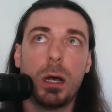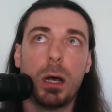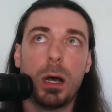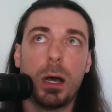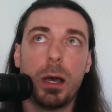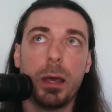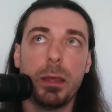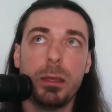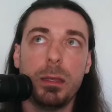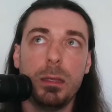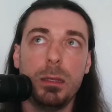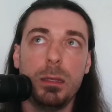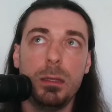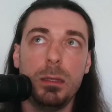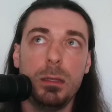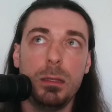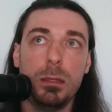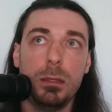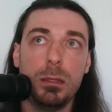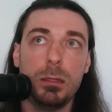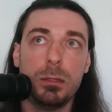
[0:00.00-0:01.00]

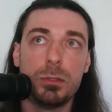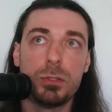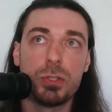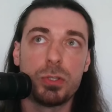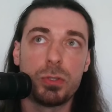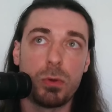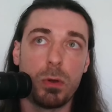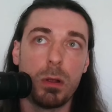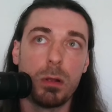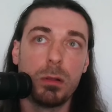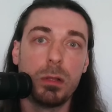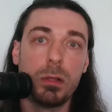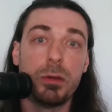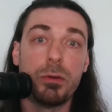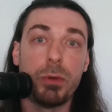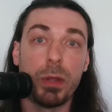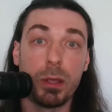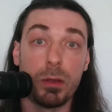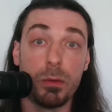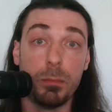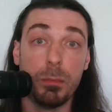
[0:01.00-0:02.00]
I strongly
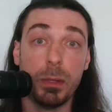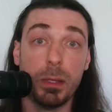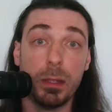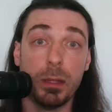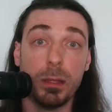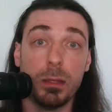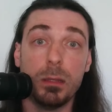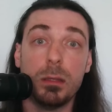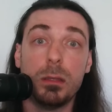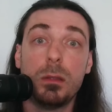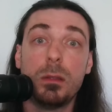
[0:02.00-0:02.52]
recommend